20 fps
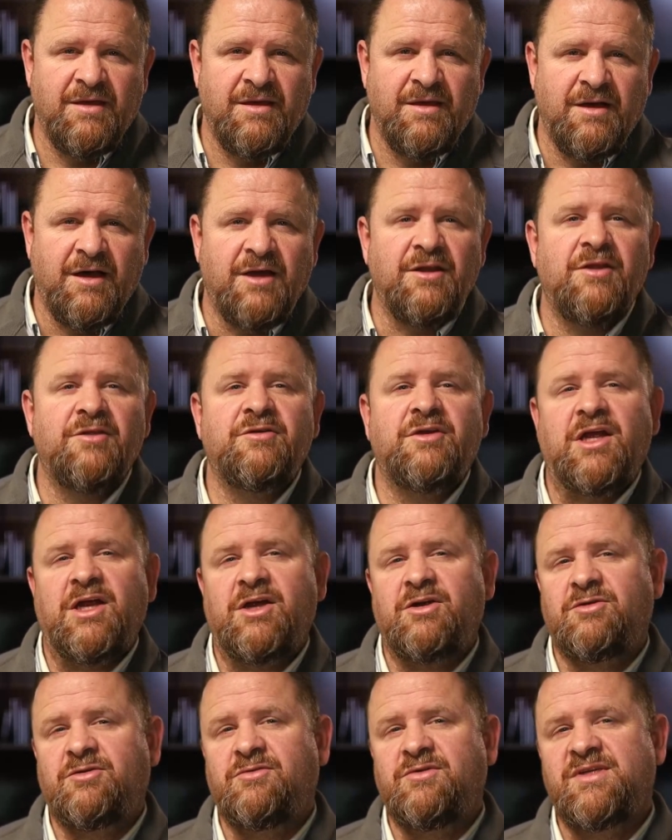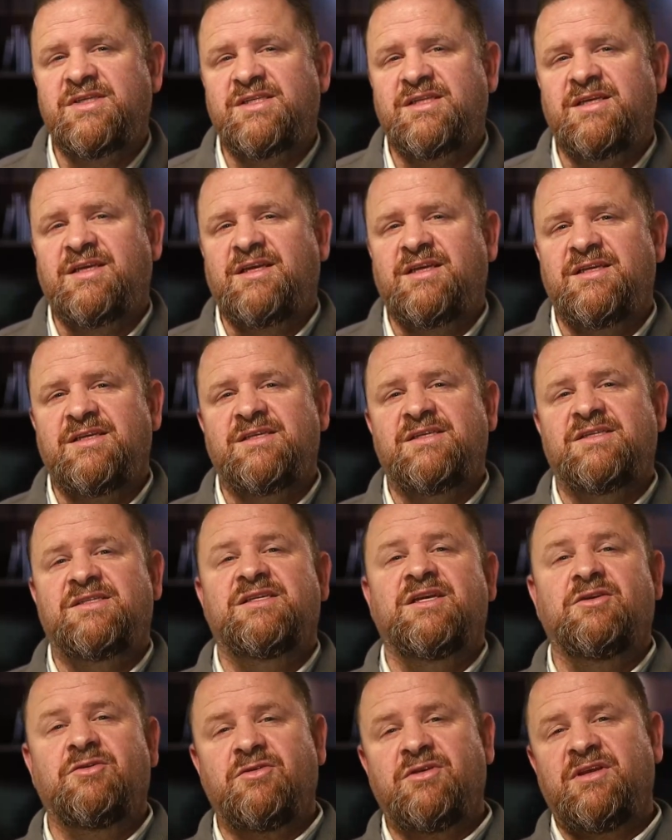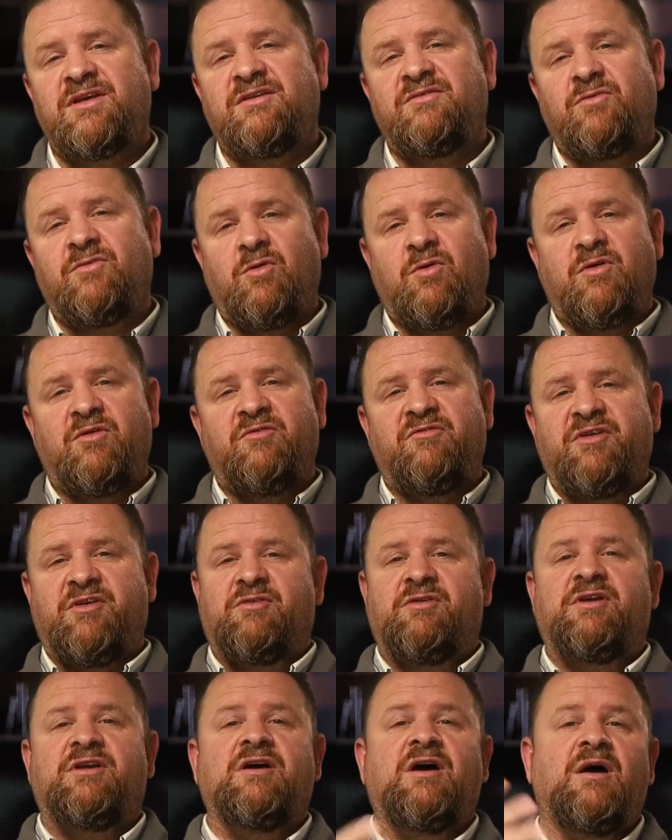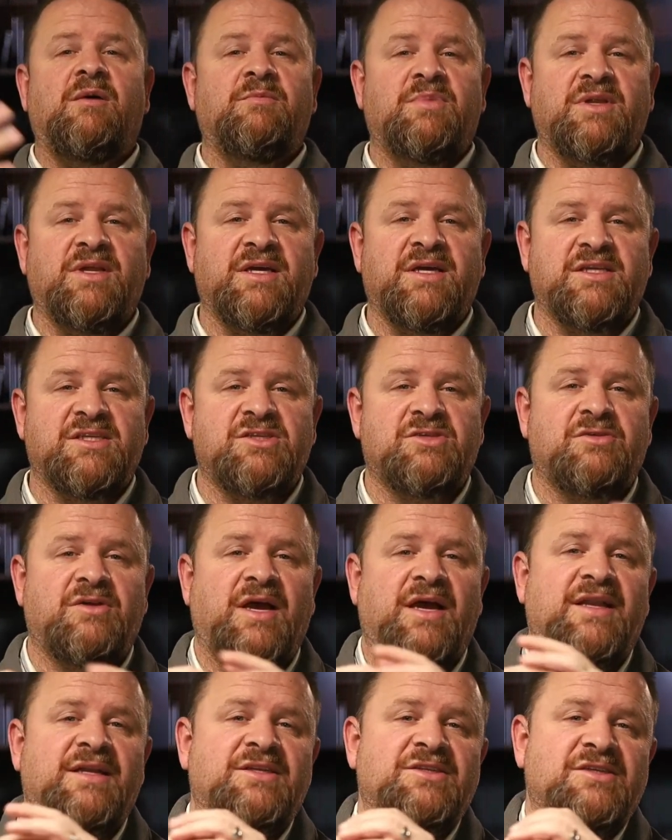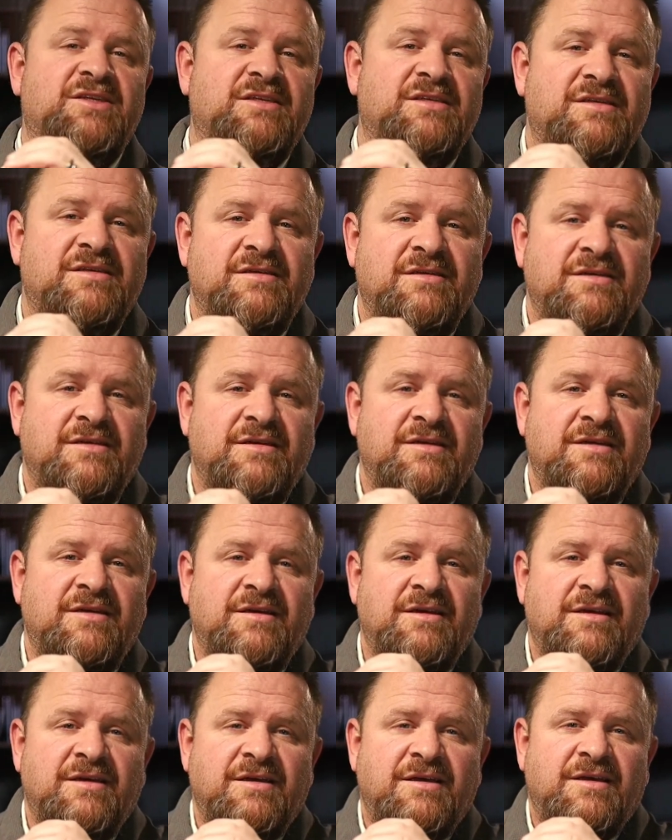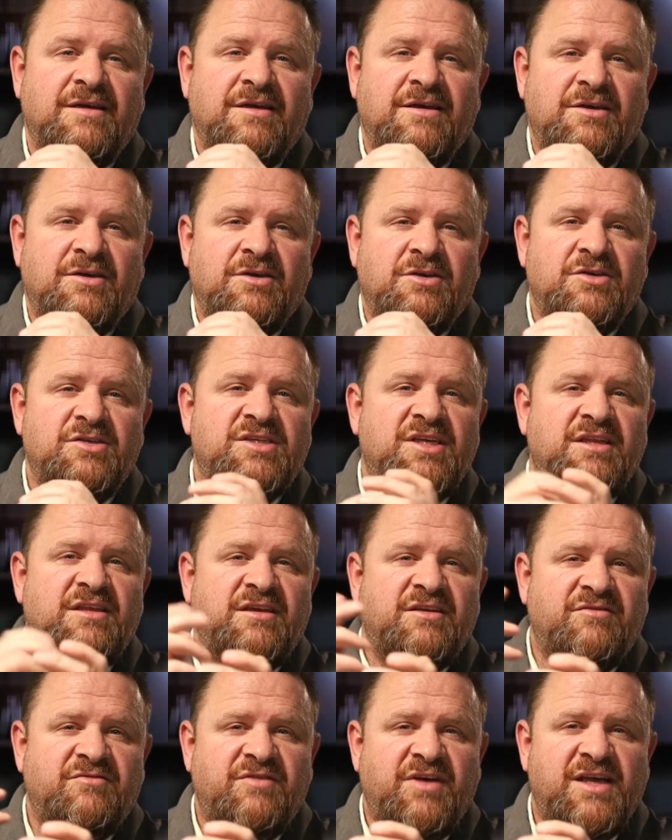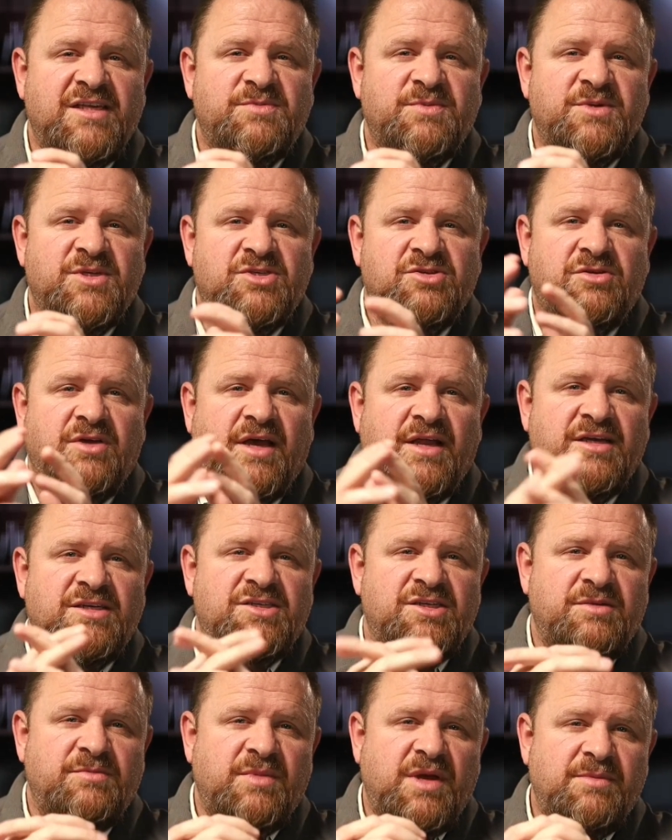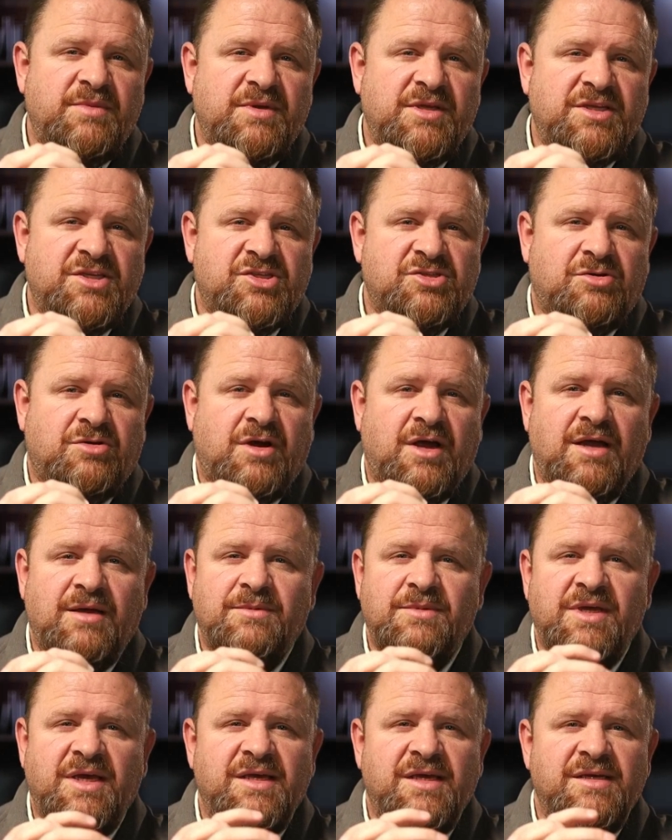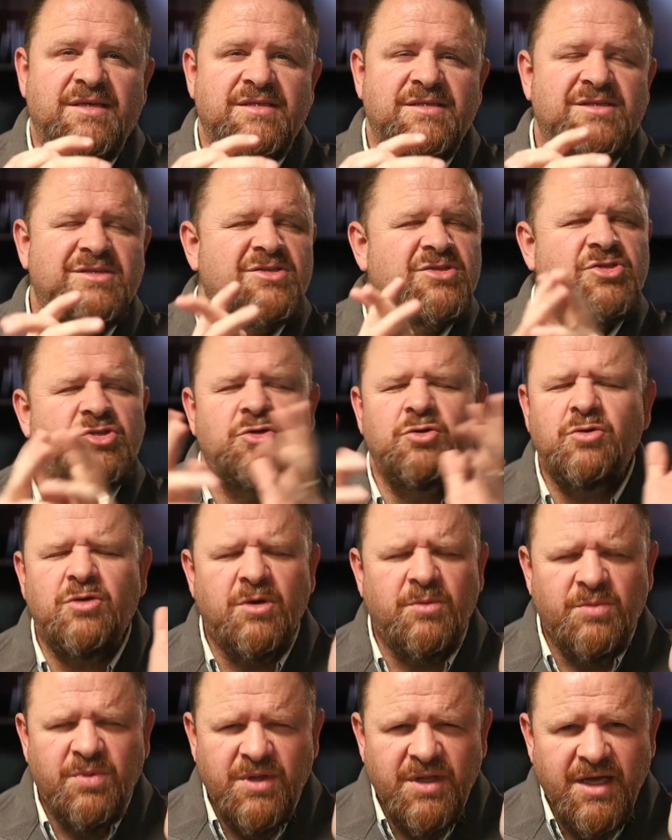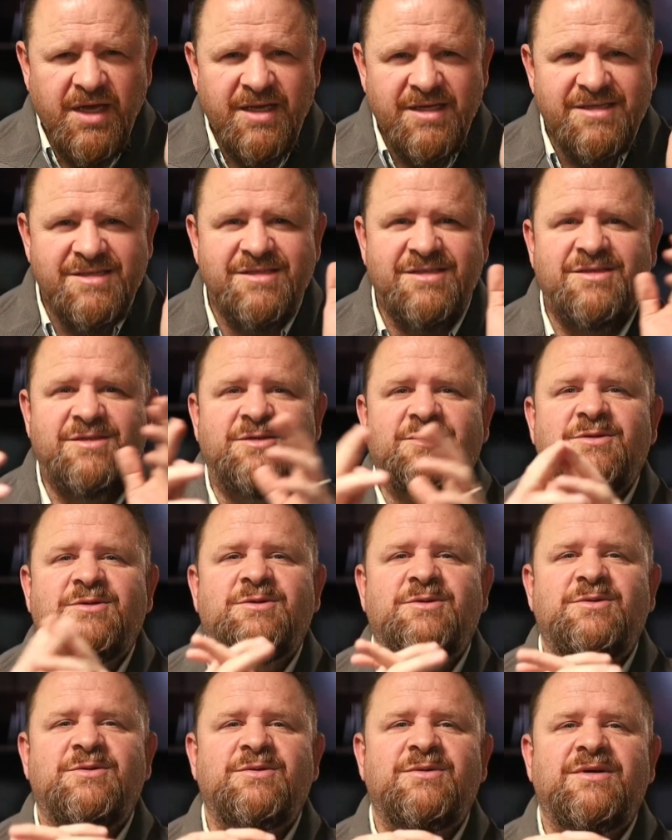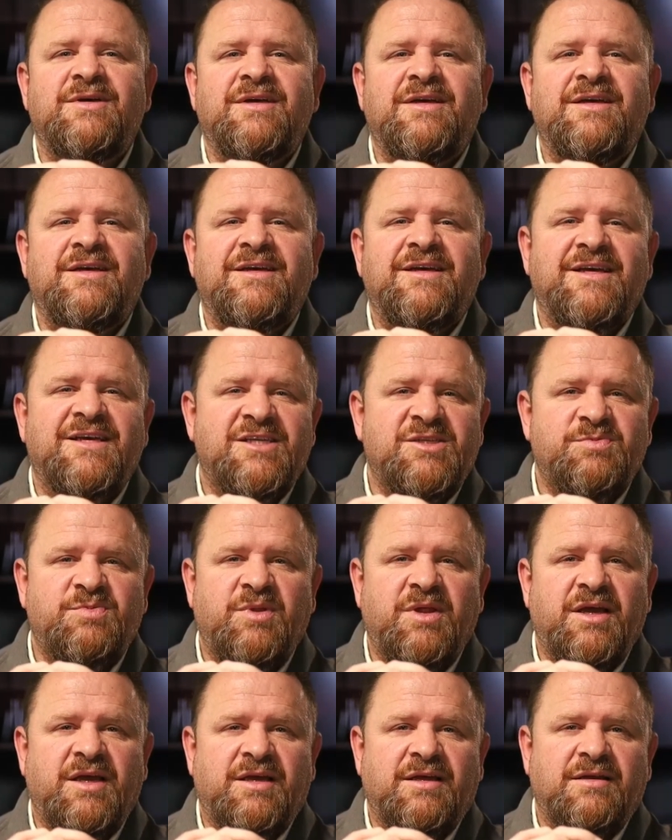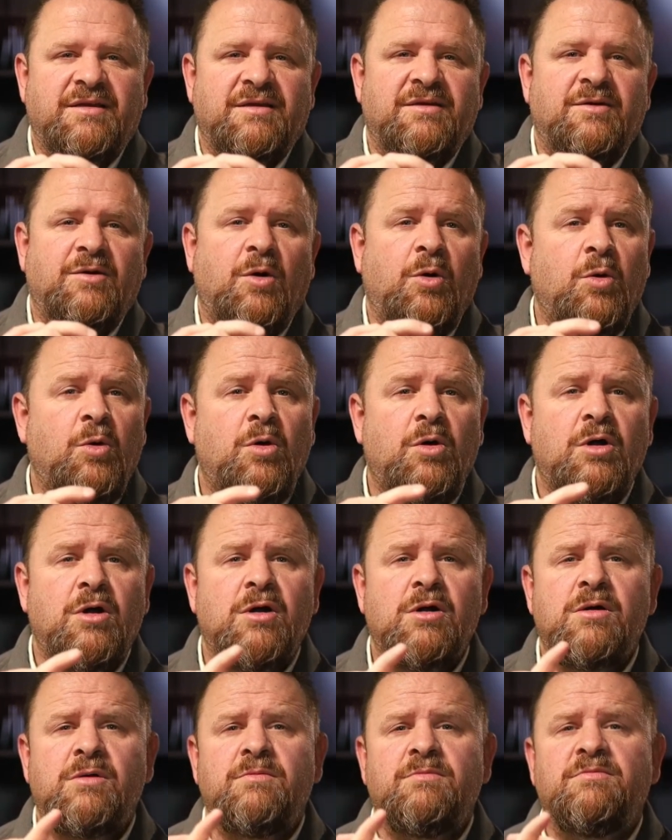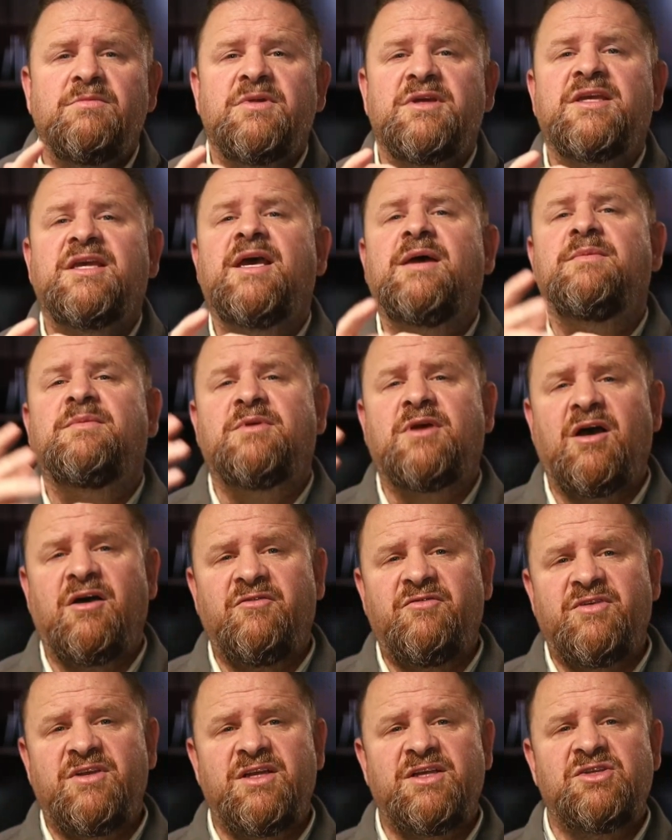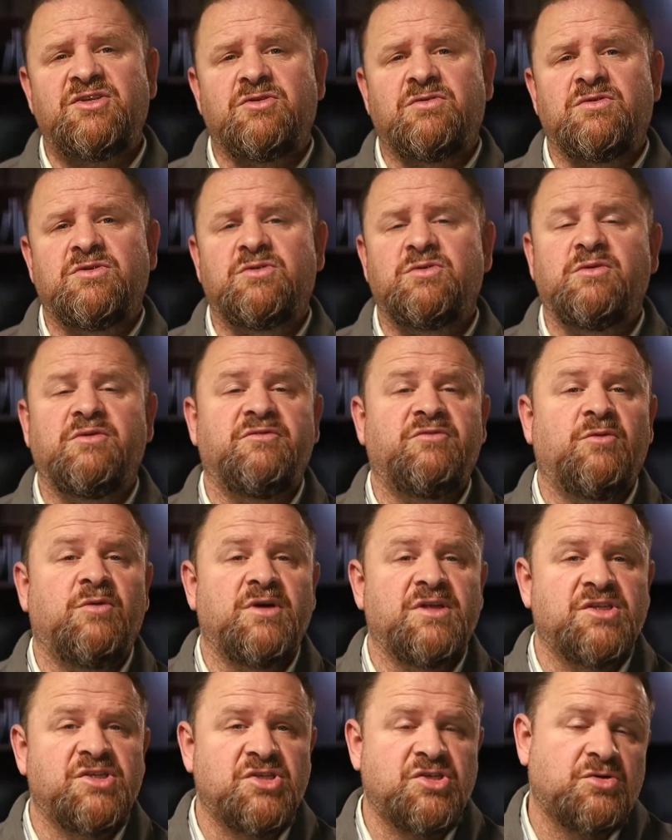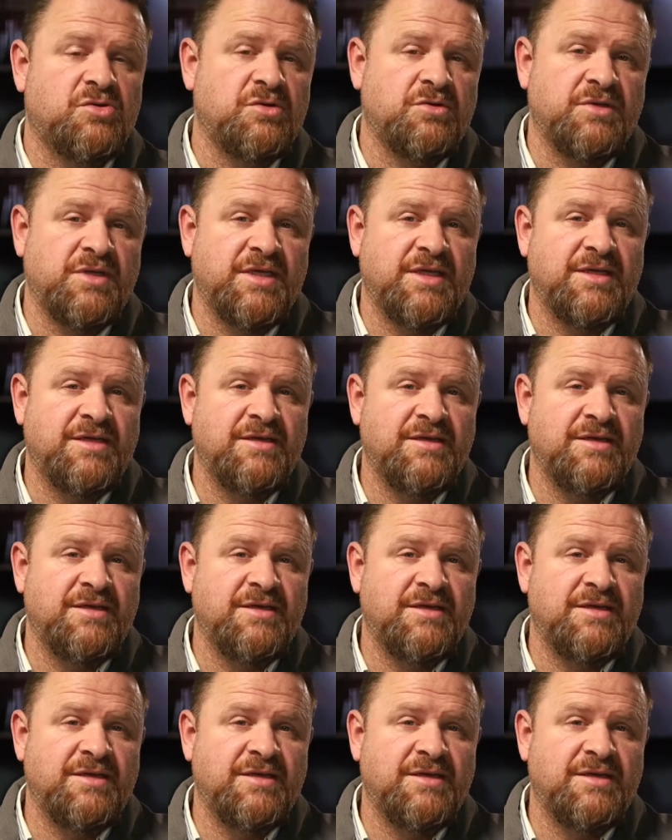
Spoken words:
Another characteristic is secretive or very complex strategies. You see, the investment strategy may be described as too complex to explain or kept confidential to avoid scrutiny.